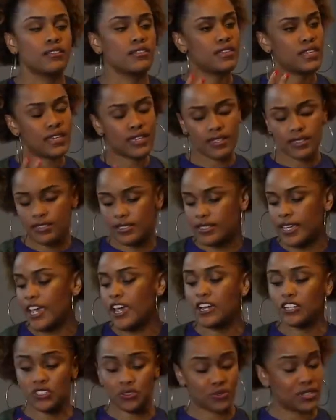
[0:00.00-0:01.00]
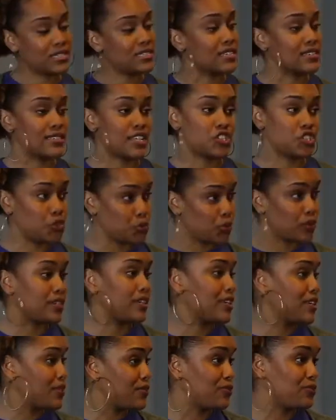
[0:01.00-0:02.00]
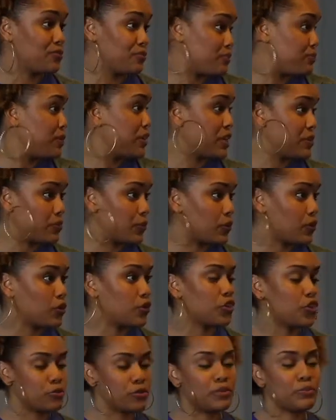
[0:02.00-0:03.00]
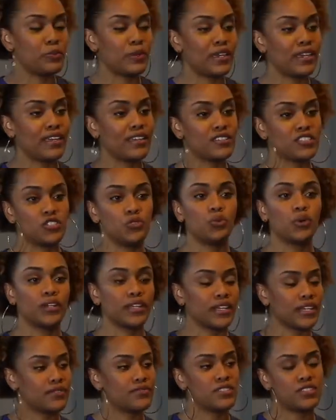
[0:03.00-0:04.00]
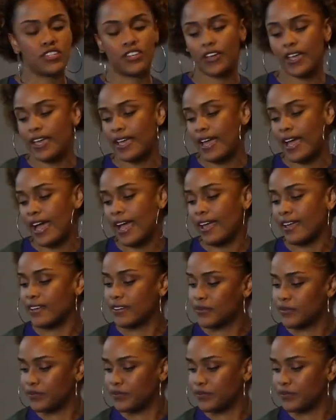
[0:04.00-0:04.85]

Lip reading: Things, characteristics that you would give people, human beings, you want to give to your AI.